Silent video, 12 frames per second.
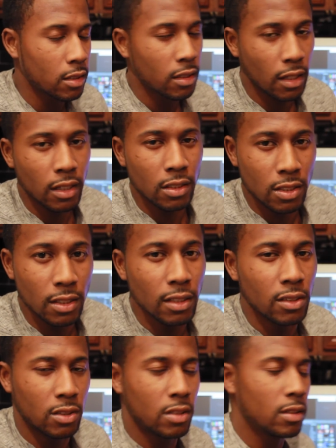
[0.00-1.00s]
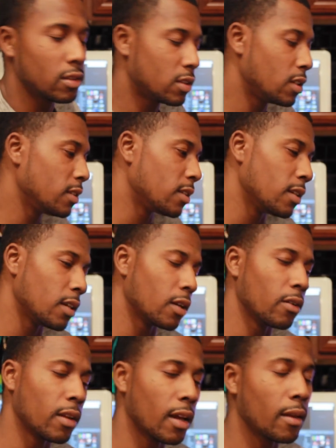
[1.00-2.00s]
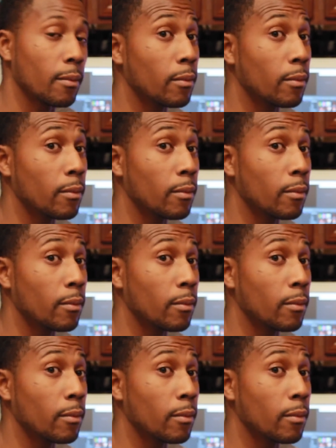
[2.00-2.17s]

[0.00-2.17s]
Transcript: yeah, she's good on that.